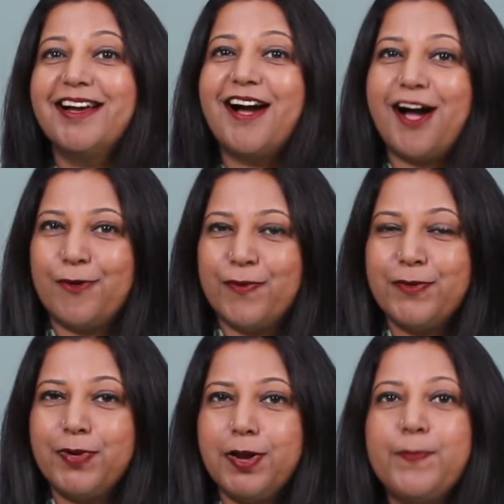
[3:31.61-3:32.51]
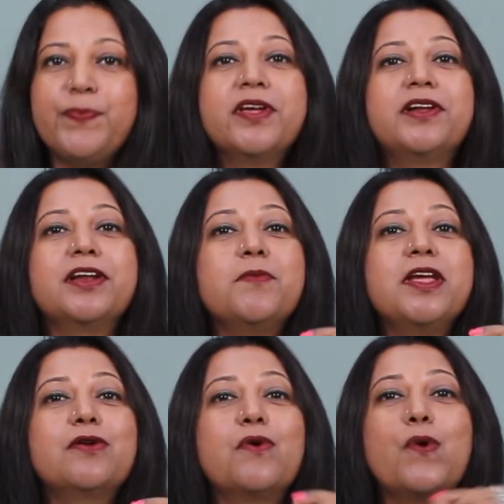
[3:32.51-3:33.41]
However,
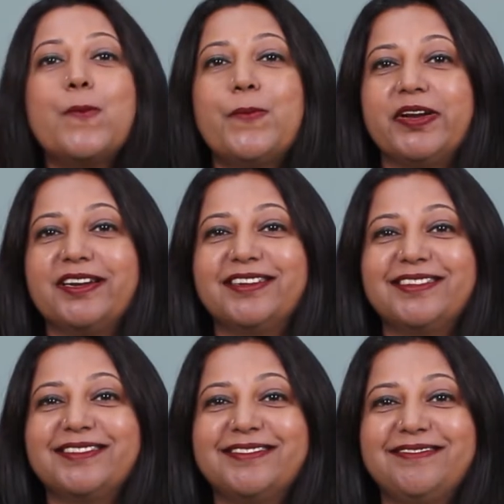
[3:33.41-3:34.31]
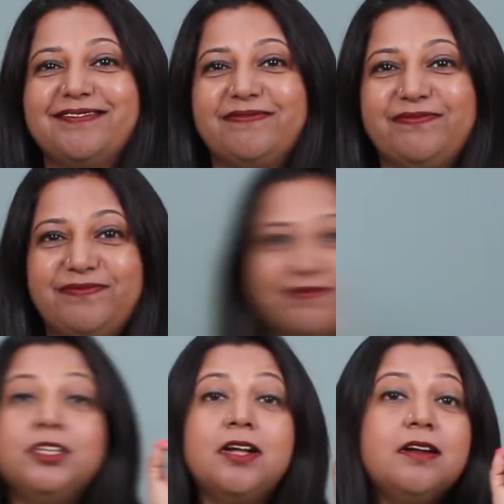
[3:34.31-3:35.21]
remain open.
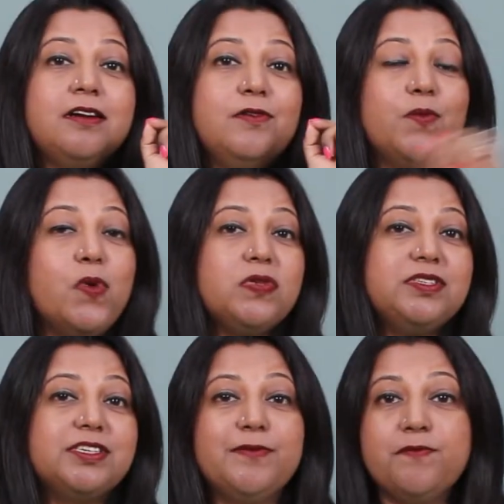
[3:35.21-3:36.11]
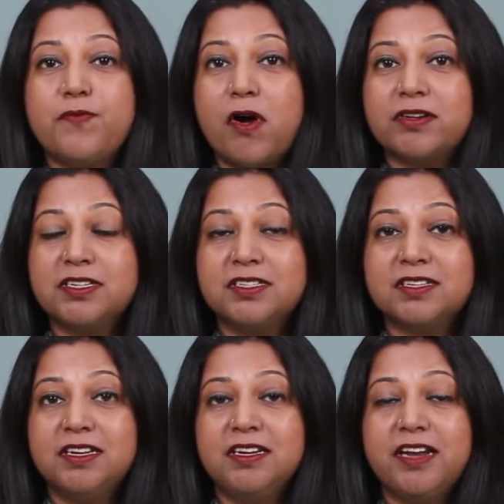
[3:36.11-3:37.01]
Third most important
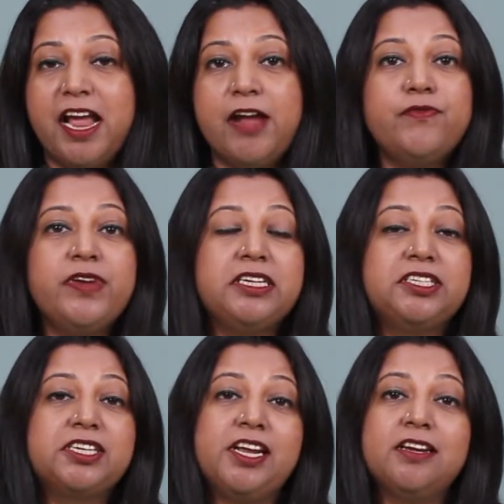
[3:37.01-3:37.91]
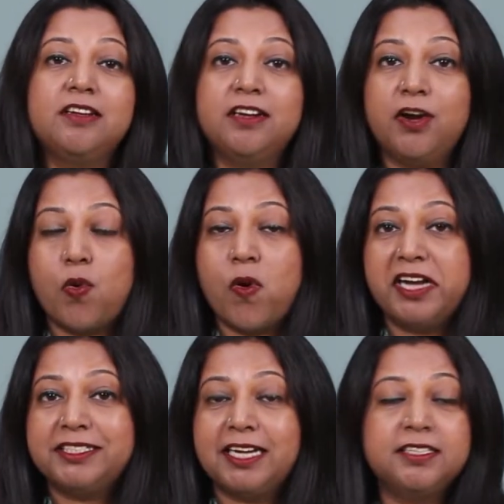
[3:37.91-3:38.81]
skill every trainer
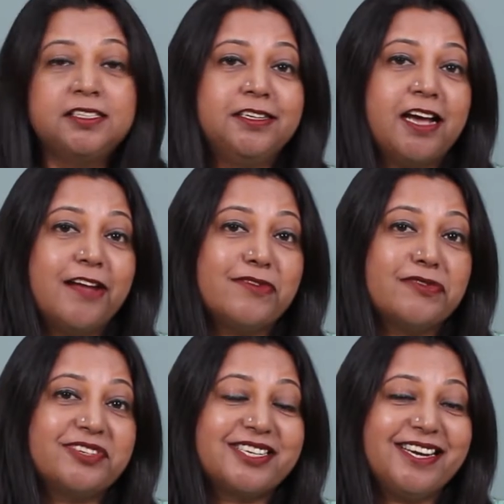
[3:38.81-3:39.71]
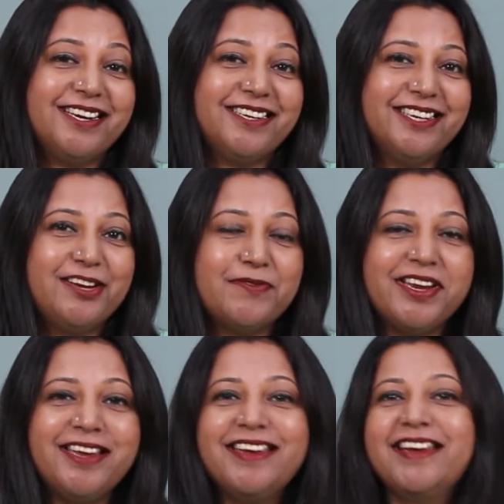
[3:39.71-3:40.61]
requires at the time of training
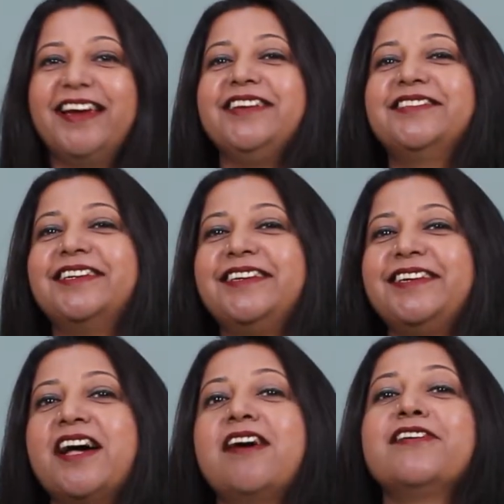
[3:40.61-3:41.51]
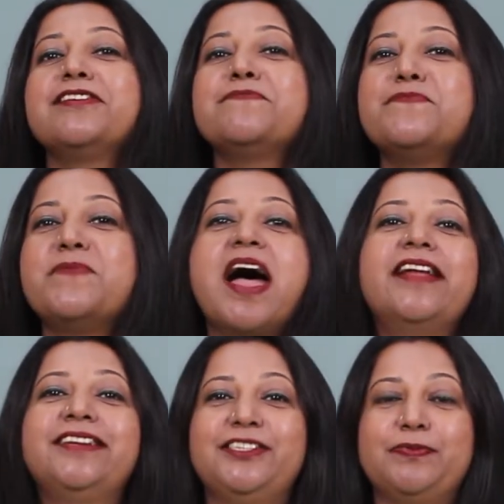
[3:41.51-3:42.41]
delivery is a time
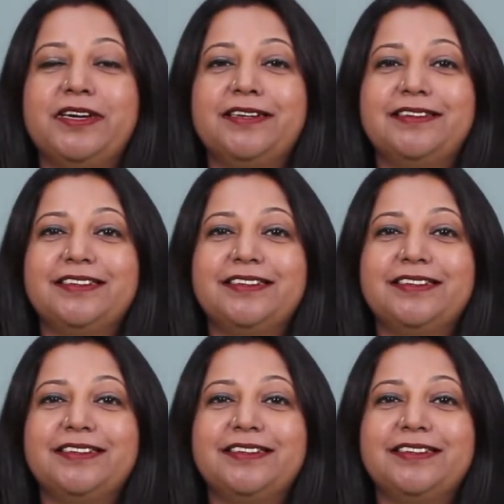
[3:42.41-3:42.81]
management.